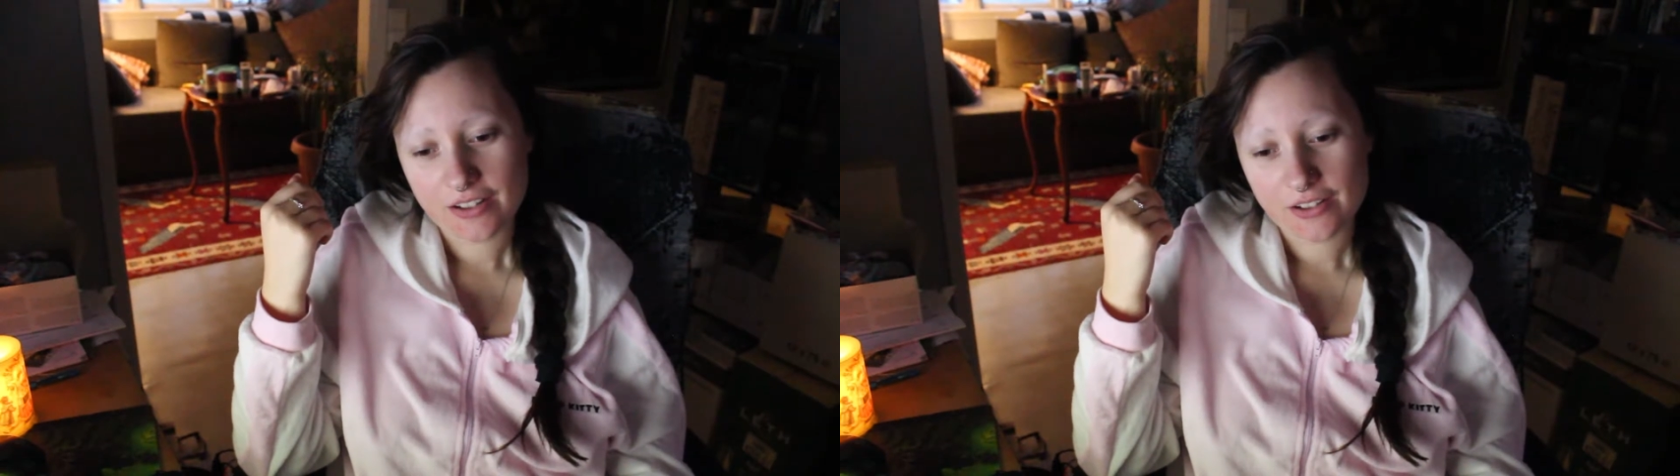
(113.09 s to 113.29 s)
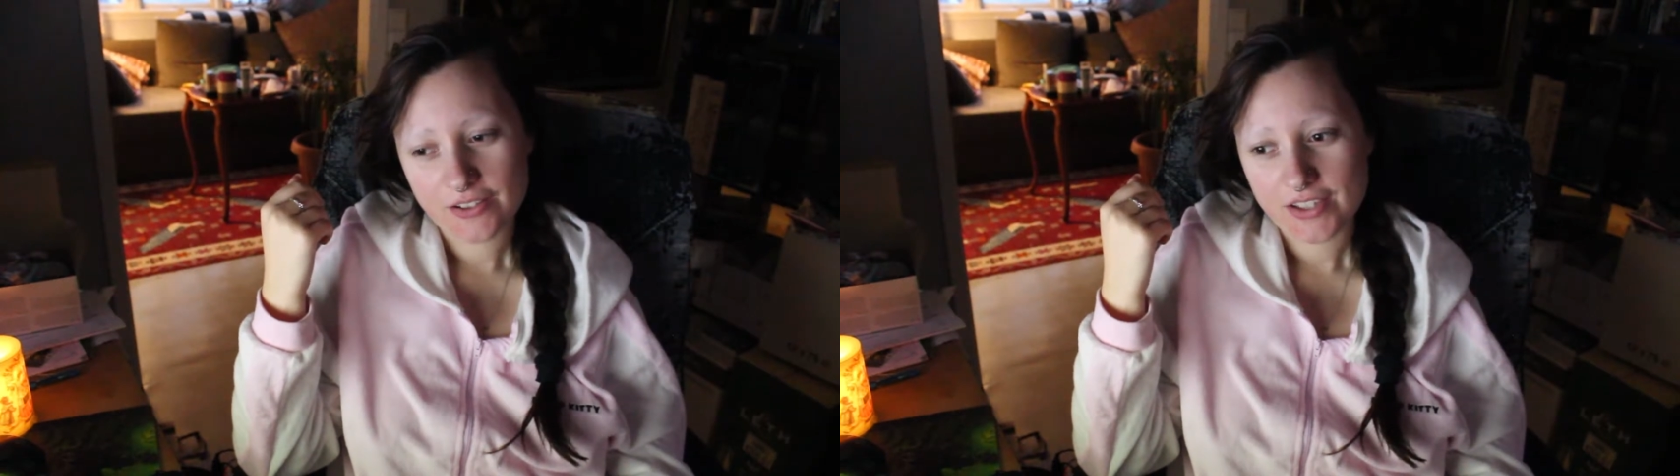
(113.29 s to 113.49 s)

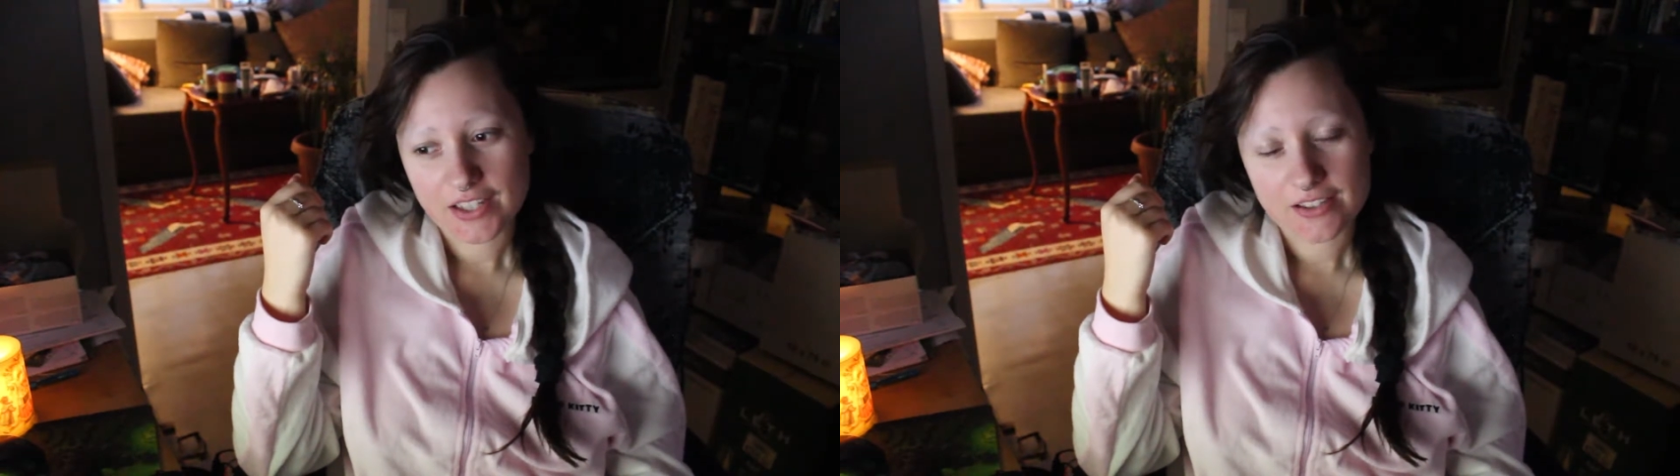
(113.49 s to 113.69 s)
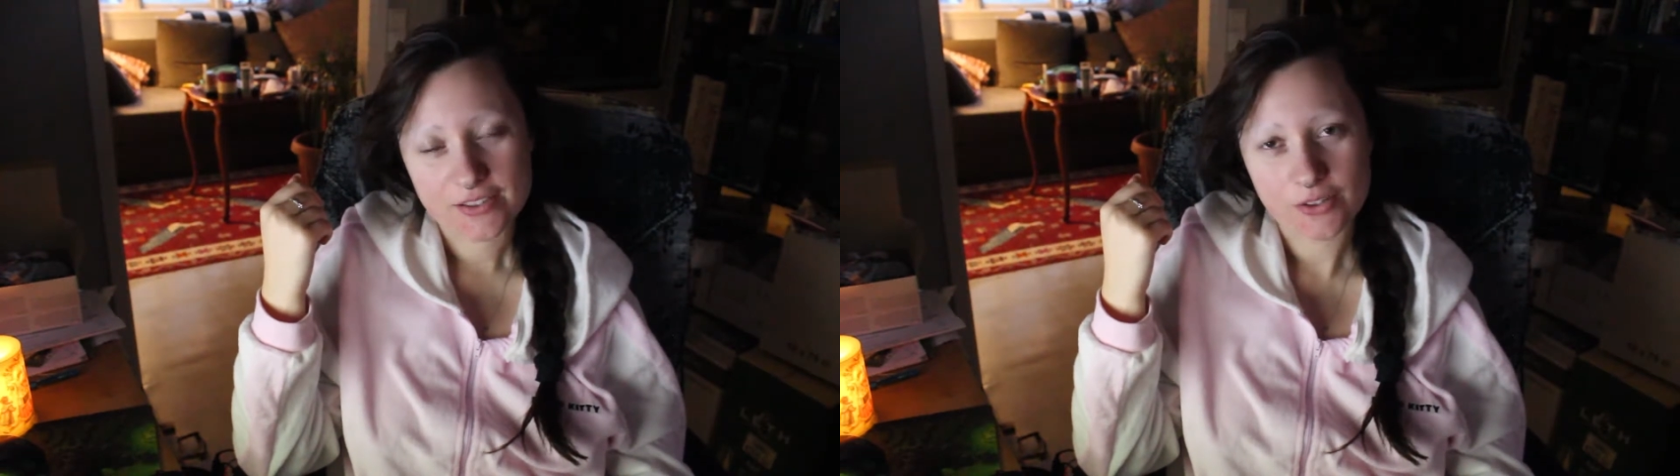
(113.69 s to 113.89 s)

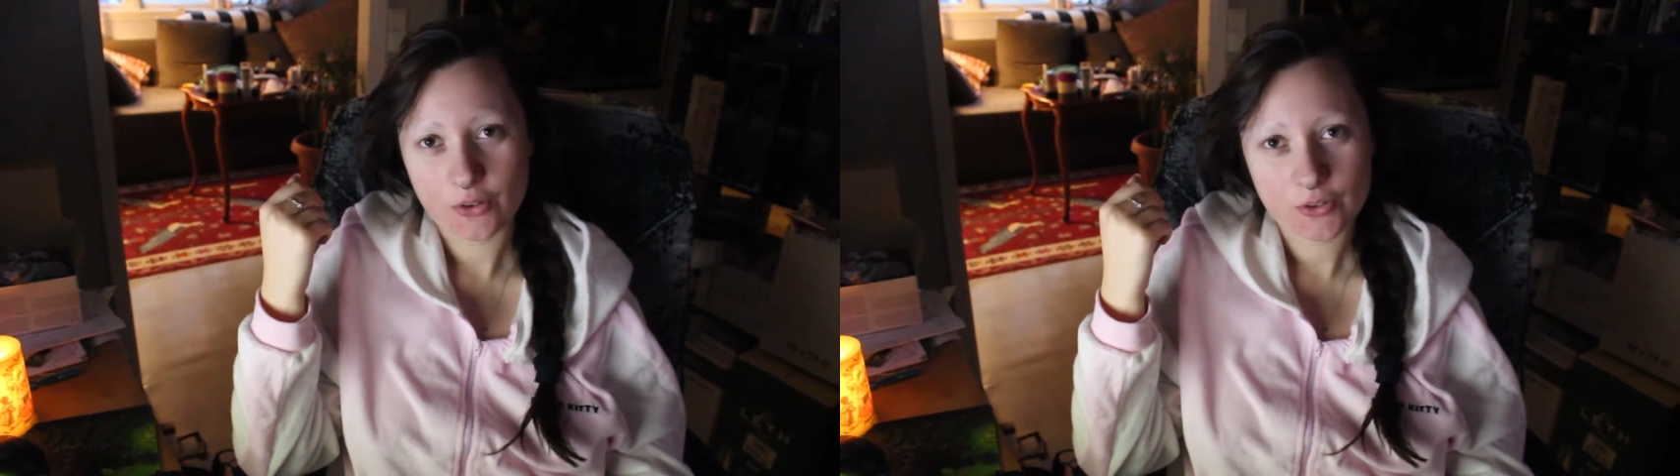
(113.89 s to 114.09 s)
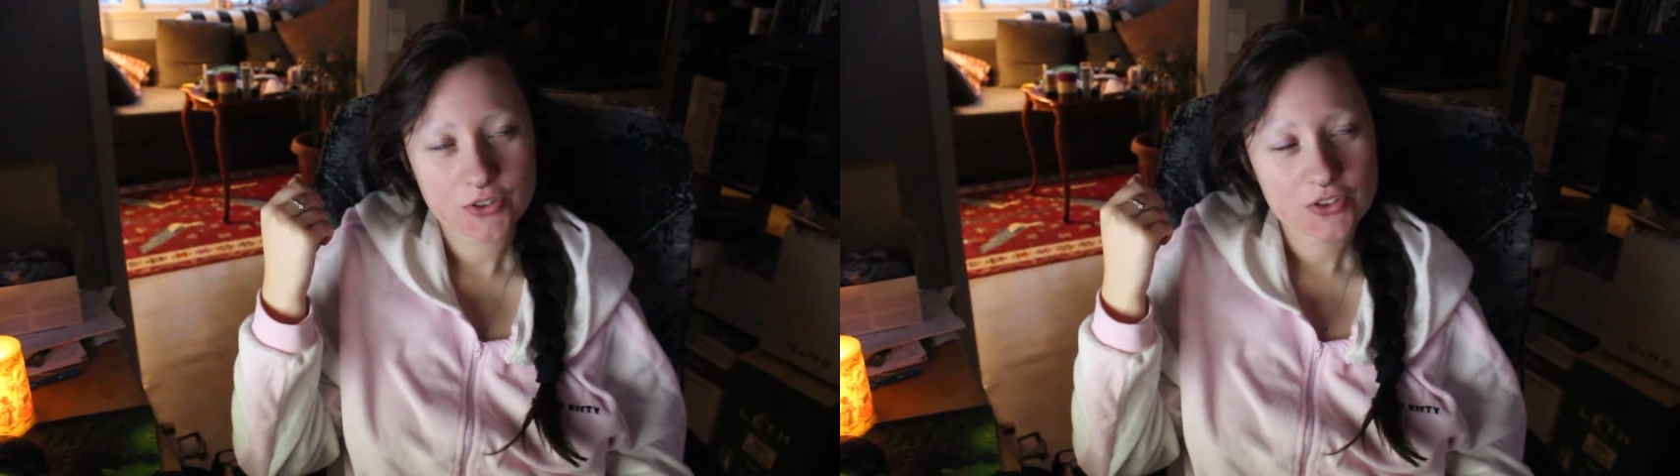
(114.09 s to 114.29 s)
Lucia
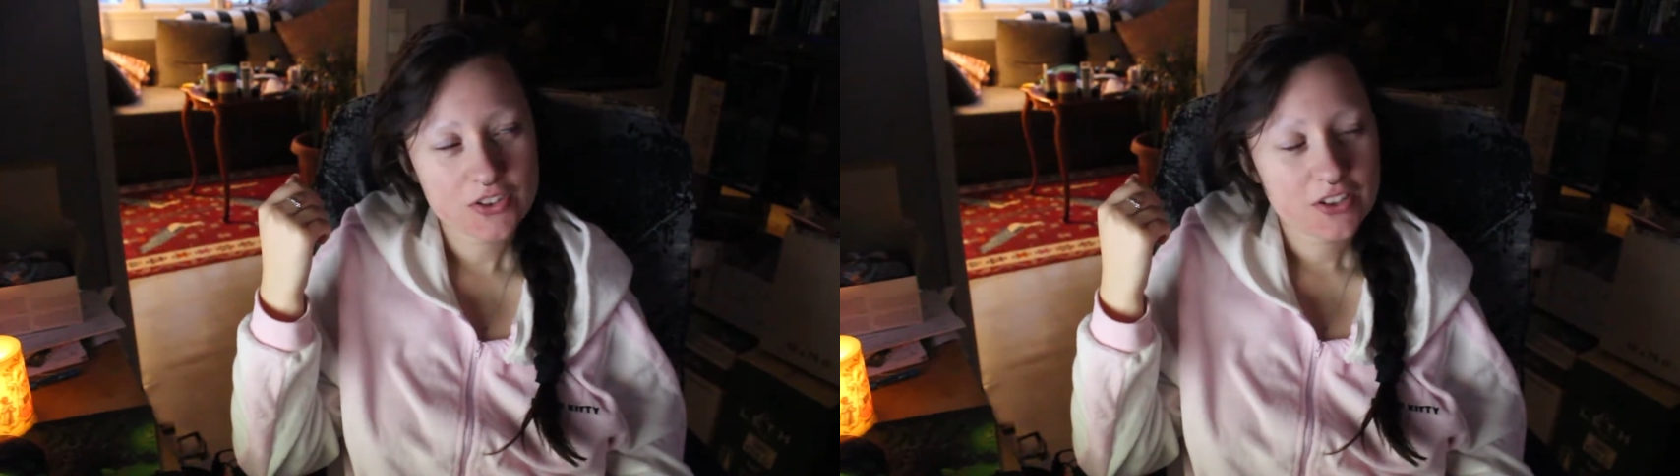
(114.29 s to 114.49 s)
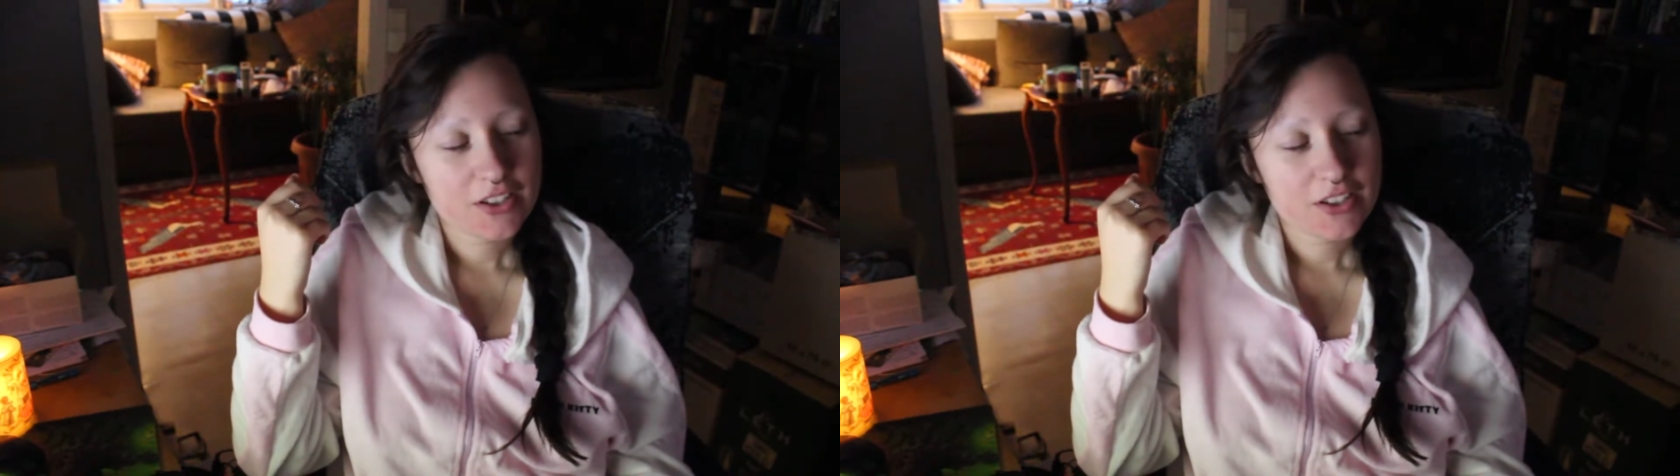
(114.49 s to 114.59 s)
songs,